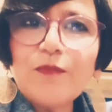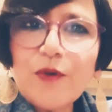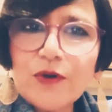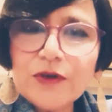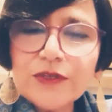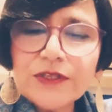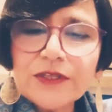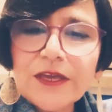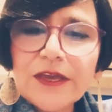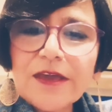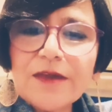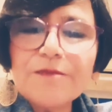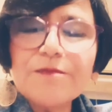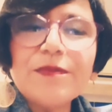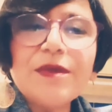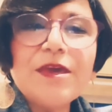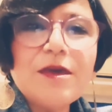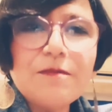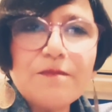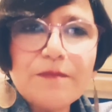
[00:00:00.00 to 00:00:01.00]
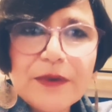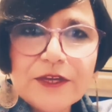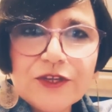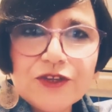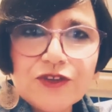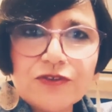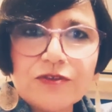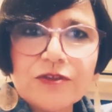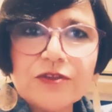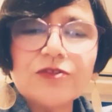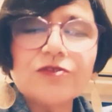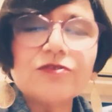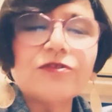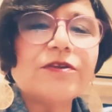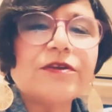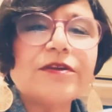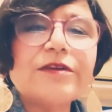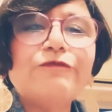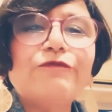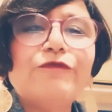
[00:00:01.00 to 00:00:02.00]
pausing, being patient,
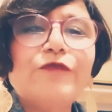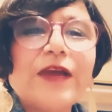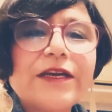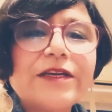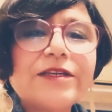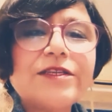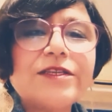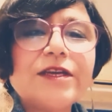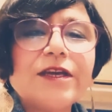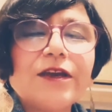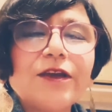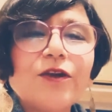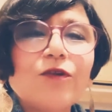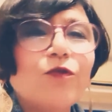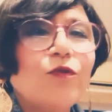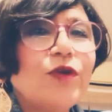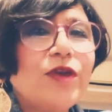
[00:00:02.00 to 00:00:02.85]
reflecting,